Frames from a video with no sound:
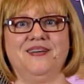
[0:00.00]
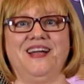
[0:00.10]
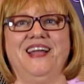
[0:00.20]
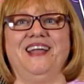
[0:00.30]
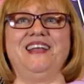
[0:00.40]

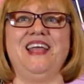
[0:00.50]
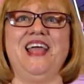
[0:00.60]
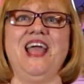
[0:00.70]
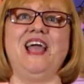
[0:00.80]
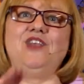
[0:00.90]
right?
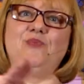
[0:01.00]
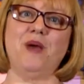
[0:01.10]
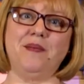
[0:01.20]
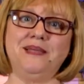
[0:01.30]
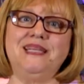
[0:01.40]
And you
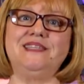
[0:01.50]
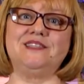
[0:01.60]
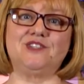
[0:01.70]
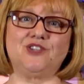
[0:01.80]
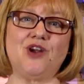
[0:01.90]
probably need to
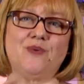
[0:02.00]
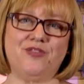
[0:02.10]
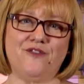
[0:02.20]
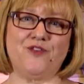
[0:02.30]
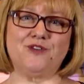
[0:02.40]
start with
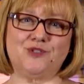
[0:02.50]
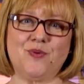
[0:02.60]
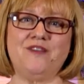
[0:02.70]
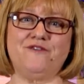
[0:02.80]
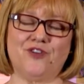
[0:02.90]
the first
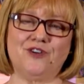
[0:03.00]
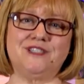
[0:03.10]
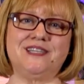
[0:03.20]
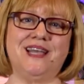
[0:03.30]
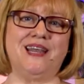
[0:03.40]
one
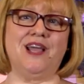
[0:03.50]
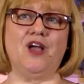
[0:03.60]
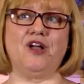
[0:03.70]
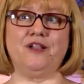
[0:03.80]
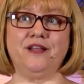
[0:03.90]
first, getting a
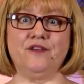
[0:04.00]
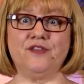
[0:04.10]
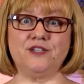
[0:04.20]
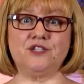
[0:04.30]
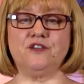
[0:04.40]
clear
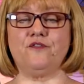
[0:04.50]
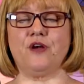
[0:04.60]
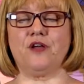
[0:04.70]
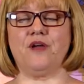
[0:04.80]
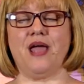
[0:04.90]
vision of
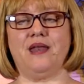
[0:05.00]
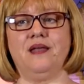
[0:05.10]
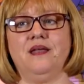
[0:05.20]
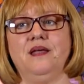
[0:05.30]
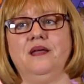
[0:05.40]
where you're
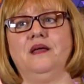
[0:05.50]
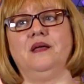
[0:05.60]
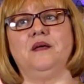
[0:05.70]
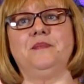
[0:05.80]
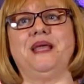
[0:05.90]
headed,
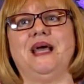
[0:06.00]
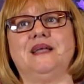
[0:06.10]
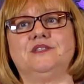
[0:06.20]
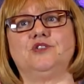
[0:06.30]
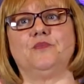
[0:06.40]

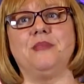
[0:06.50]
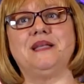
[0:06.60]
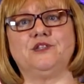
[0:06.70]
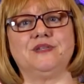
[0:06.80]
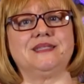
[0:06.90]
because your
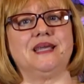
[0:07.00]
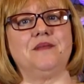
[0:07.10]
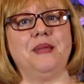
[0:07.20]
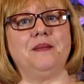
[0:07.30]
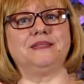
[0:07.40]
mentor isn't going
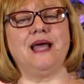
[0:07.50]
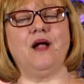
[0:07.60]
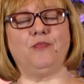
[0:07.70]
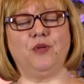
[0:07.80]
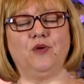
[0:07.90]
to be able to
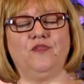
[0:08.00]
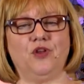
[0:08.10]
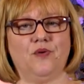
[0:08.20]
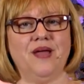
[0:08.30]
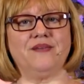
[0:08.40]
help you if you
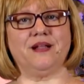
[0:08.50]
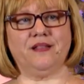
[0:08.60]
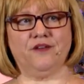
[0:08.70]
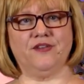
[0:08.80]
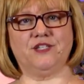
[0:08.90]
don't have a
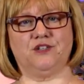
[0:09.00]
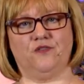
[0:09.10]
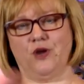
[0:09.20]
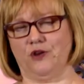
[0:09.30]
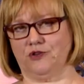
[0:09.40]
clear vision
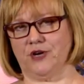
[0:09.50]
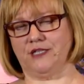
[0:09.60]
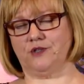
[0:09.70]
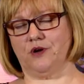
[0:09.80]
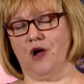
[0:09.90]
of what you're
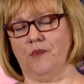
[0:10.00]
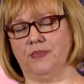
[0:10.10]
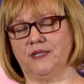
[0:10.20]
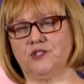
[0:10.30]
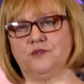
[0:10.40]
trying to
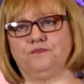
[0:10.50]
accomplish.